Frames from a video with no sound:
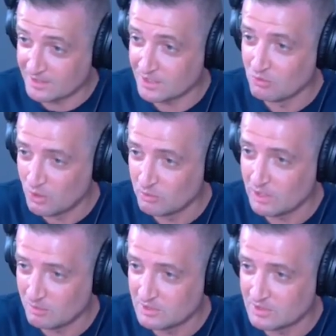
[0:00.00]
So I will be
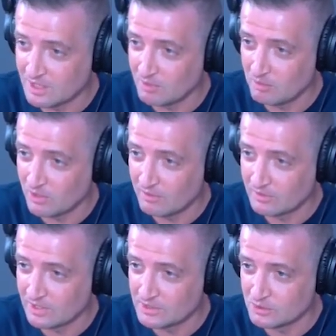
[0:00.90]
able to get my
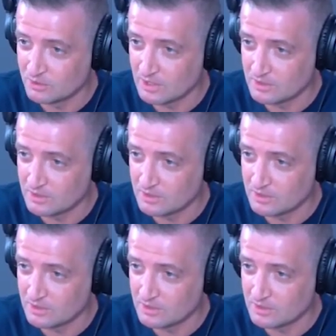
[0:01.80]
privatized suitcase